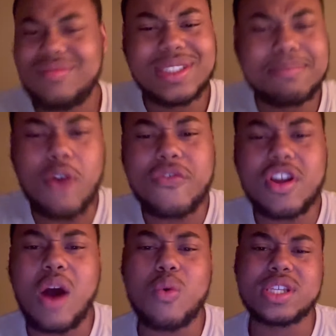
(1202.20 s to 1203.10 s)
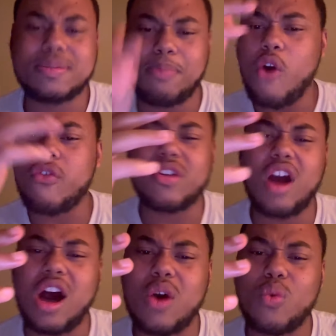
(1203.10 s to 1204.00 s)
Both of
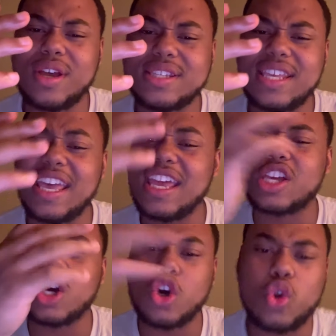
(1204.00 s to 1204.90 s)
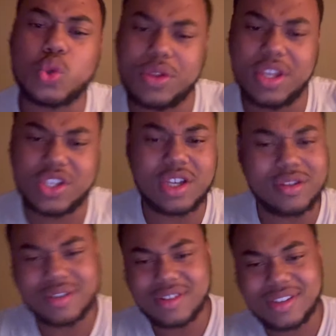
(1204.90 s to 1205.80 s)
y'all was in cahoots with each other.